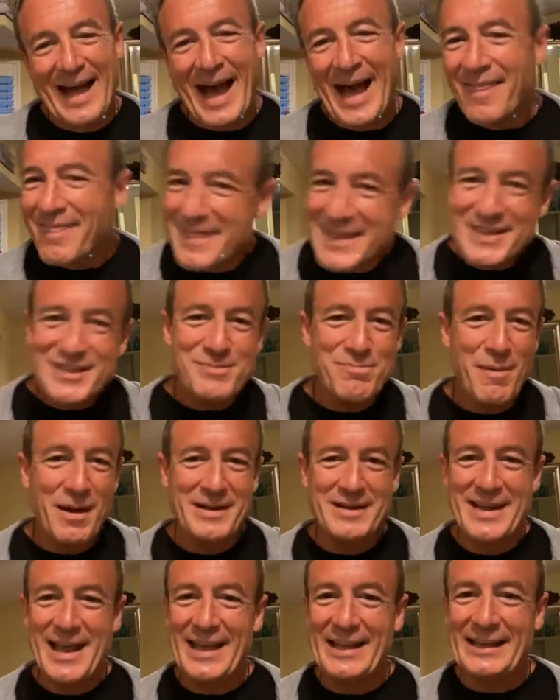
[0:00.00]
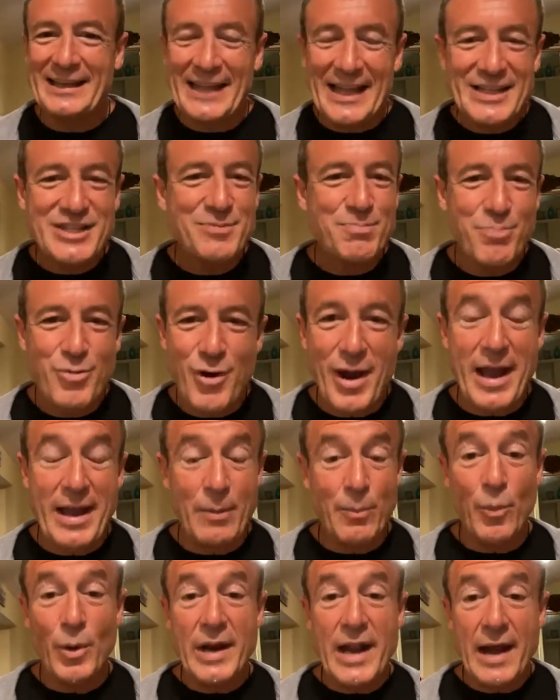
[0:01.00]
on this Monday, let's
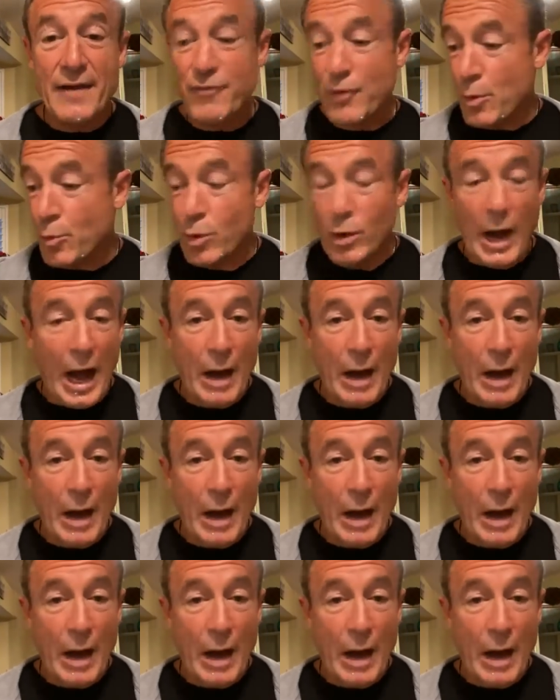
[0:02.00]
pray, whatever.